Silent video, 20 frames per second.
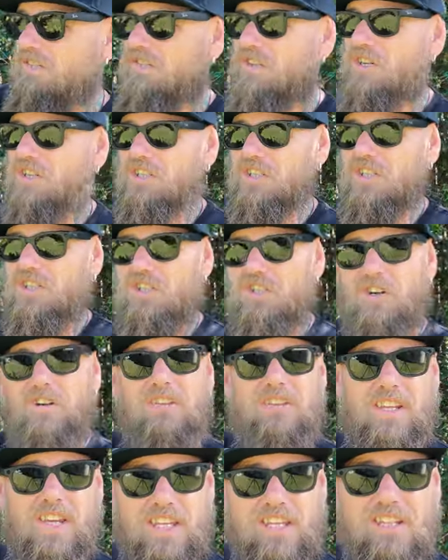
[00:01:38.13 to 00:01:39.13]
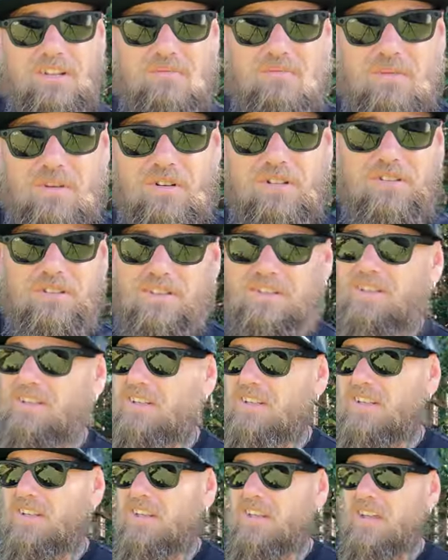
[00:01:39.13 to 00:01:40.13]
you've got your shot that you want.
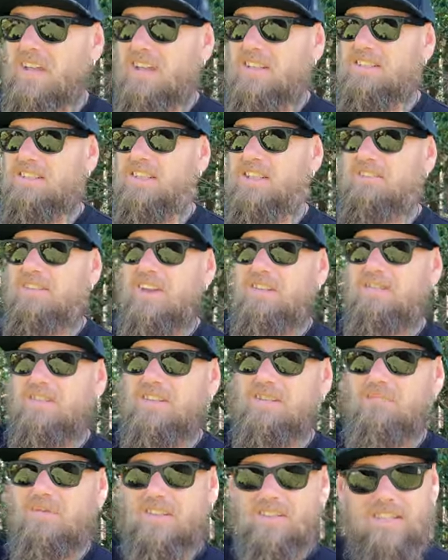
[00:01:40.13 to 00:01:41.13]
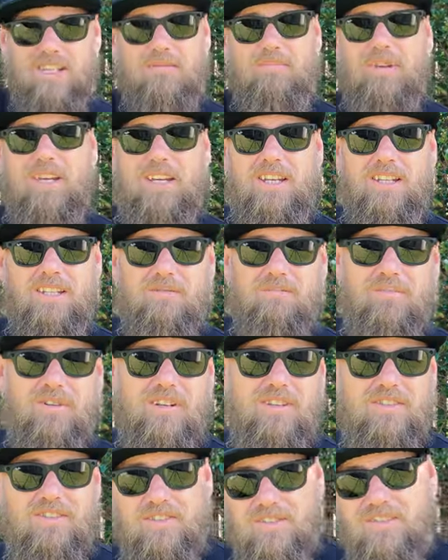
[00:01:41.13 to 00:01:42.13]
Instead of having to press up here to
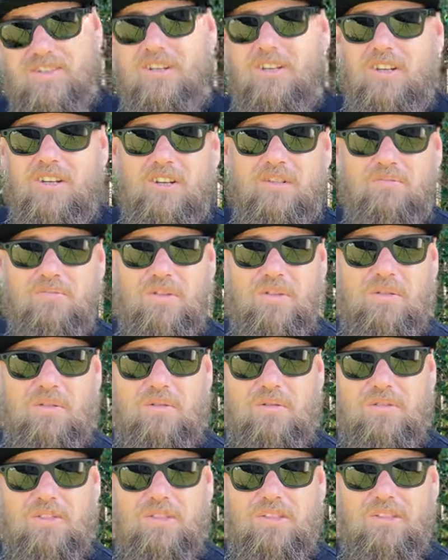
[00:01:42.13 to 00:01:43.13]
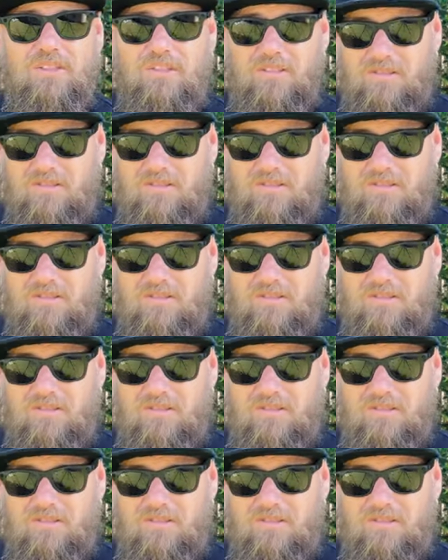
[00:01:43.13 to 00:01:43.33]
press record,